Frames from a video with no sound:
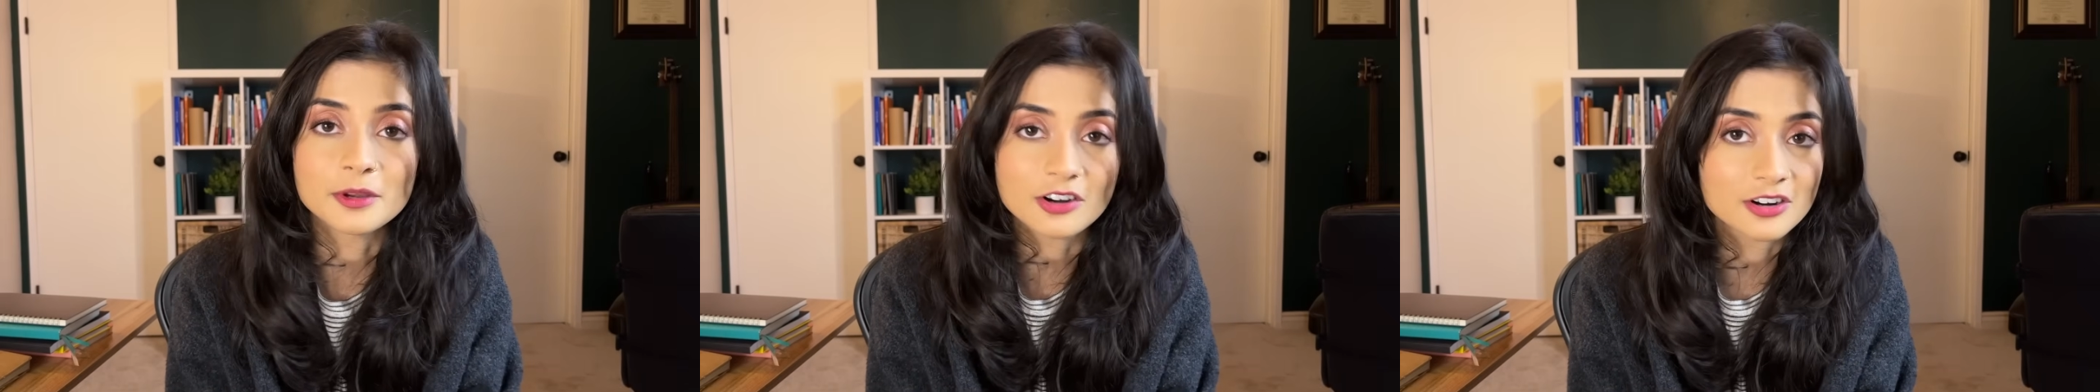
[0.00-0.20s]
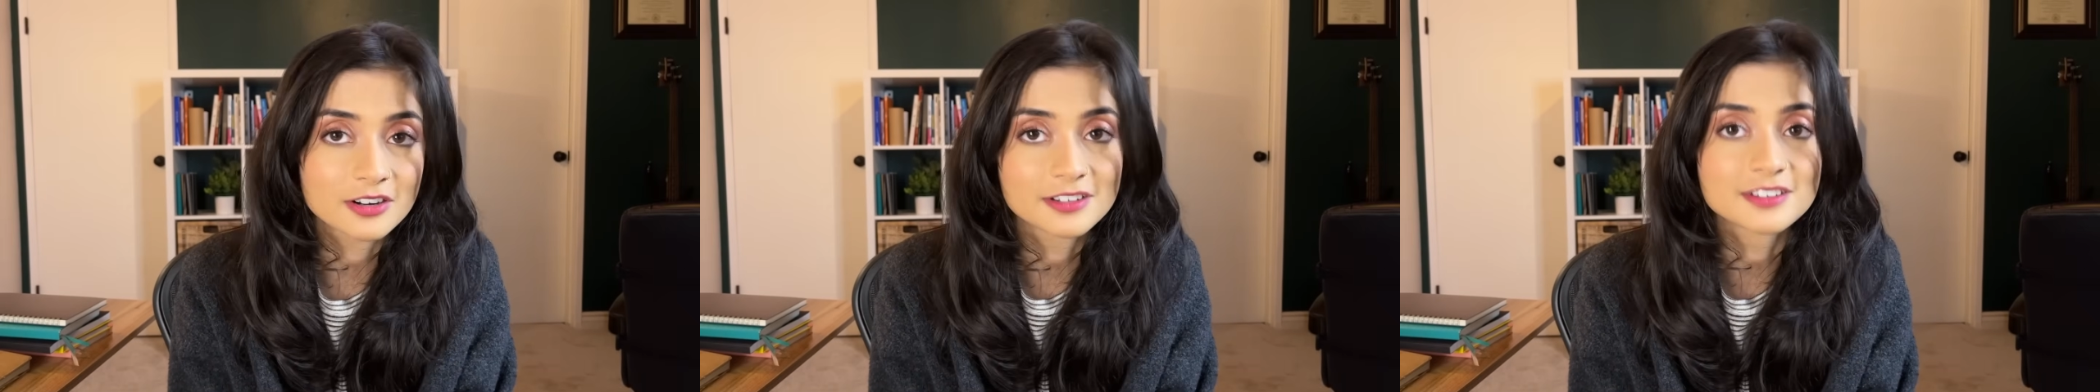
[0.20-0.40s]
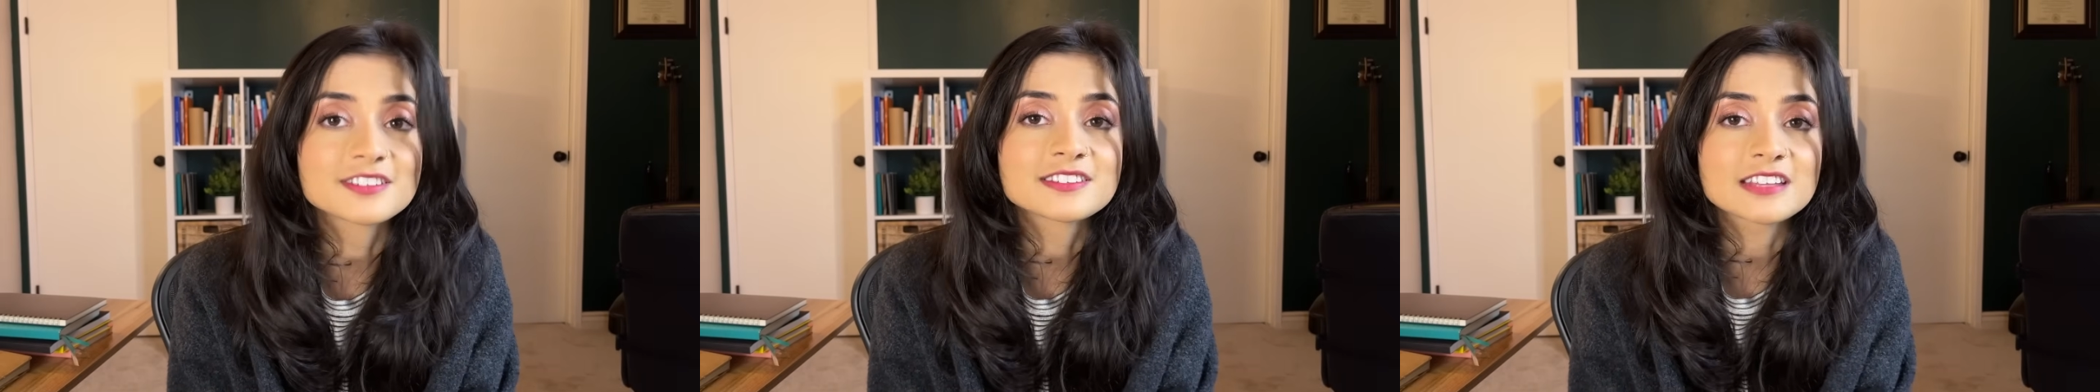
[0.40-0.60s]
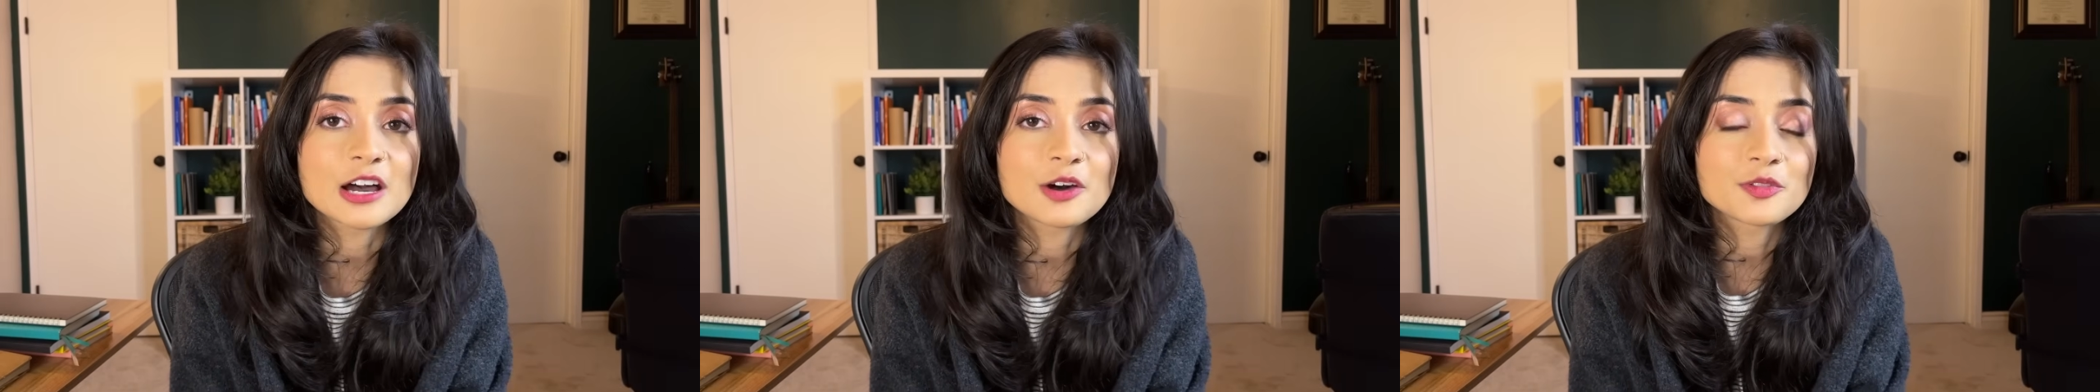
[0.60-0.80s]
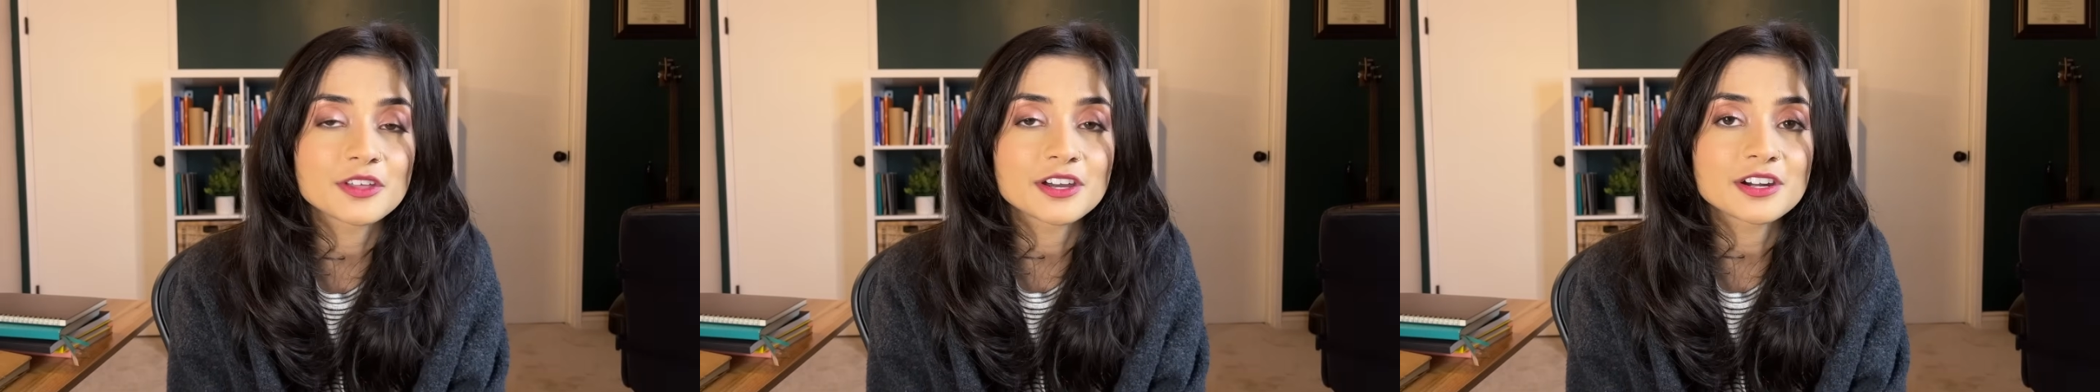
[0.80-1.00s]
artists
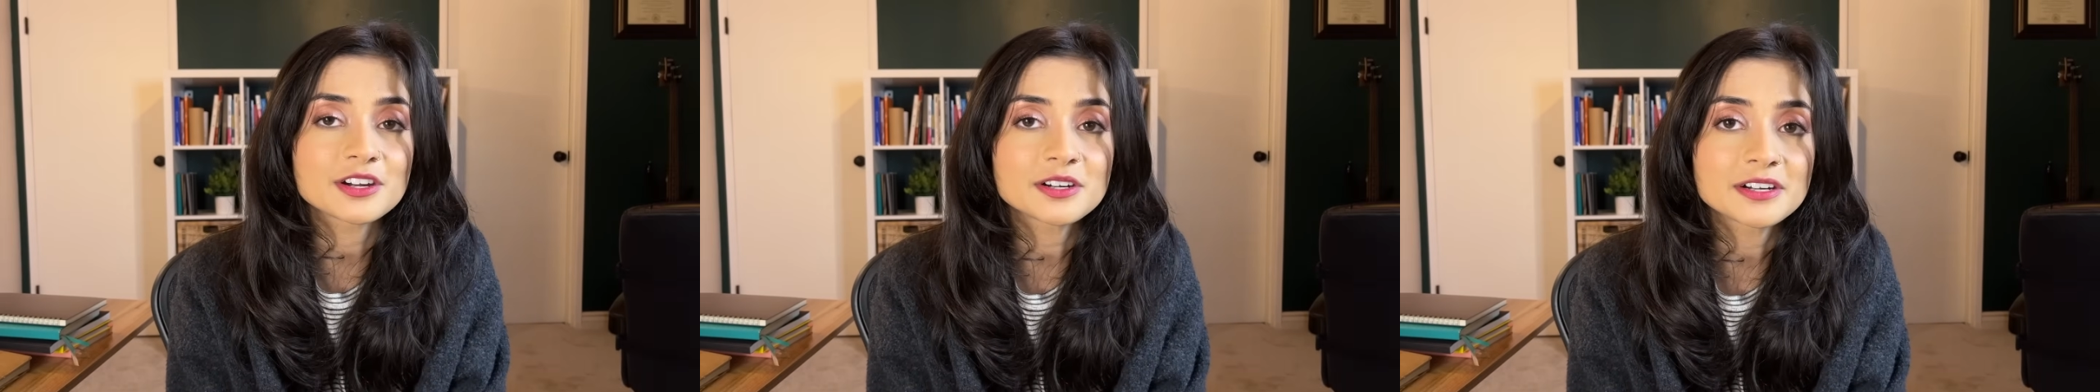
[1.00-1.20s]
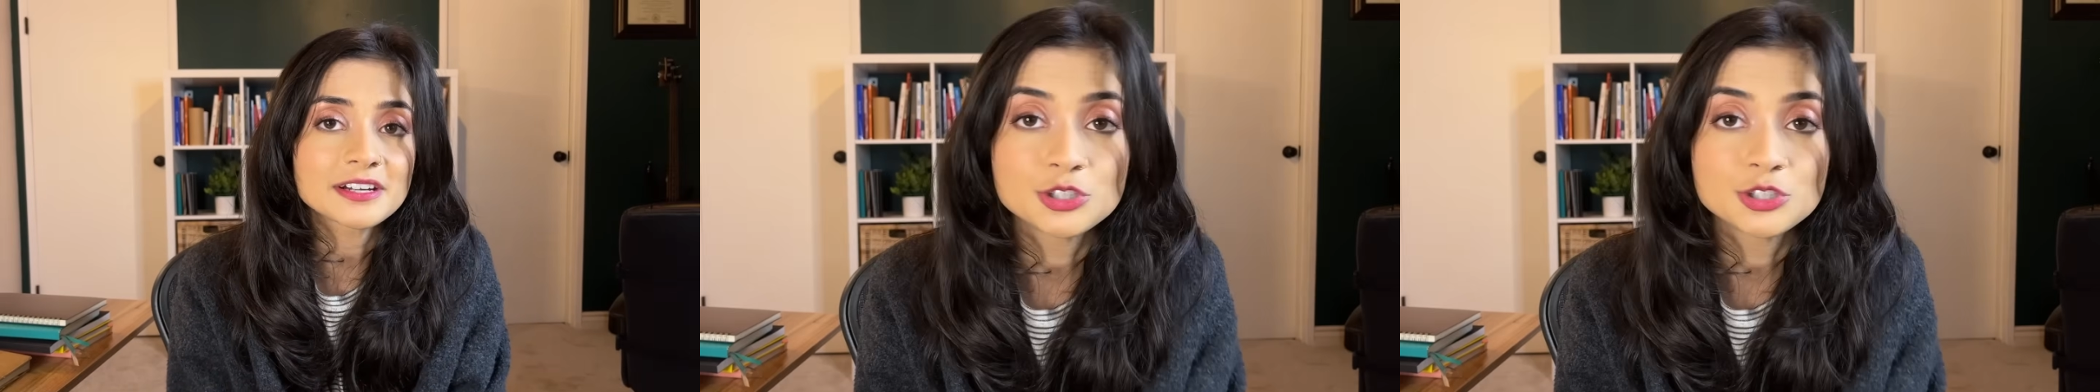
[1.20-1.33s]
out there,